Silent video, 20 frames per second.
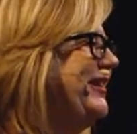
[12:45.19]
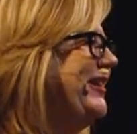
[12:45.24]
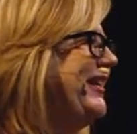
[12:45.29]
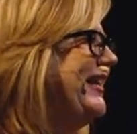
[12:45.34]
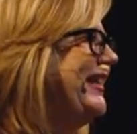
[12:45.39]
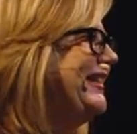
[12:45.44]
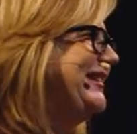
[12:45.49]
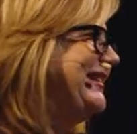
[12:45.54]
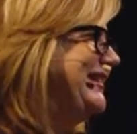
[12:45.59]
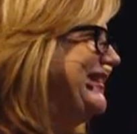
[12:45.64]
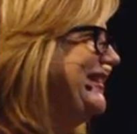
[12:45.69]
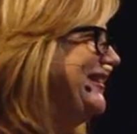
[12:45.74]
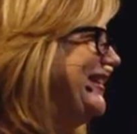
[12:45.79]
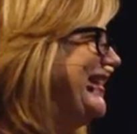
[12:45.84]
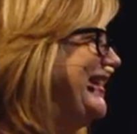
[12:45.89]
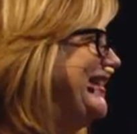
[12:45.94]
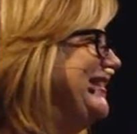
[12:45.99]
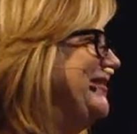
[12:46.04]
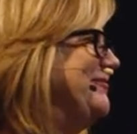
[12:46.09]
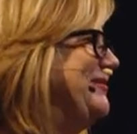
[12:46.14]
at
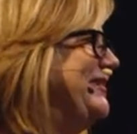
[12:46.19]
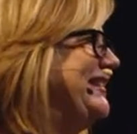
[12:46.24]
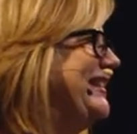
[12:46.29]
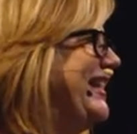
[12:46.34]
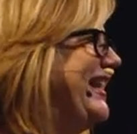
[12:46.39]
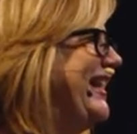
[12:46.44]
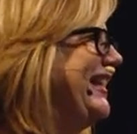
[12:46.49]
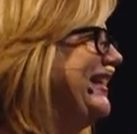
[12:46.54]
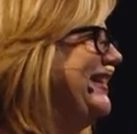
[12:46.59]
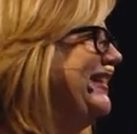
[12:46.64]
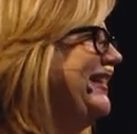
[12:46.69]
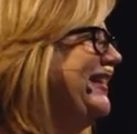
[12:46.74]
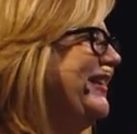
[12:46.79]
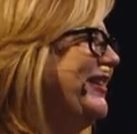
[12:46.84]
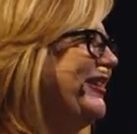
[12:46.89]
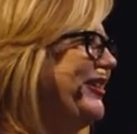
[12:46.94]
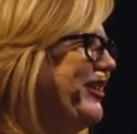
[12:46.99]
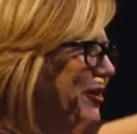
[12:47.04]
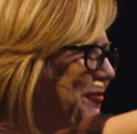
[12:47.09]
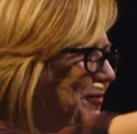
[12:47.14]
Disneyland and we say,
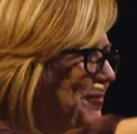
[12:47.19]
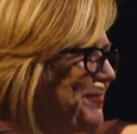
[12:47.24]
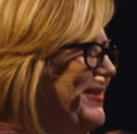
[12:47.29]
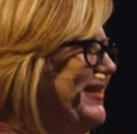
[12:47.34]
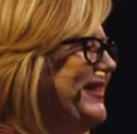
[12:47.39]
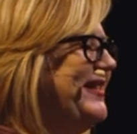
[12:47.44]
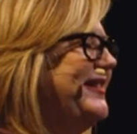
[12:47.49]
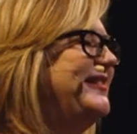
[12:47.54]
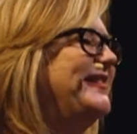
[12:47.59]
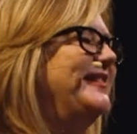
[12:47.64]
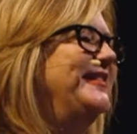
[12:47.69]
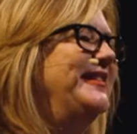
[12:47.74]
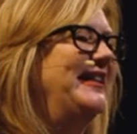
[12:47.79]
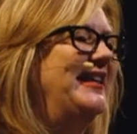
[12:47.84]
go in peace.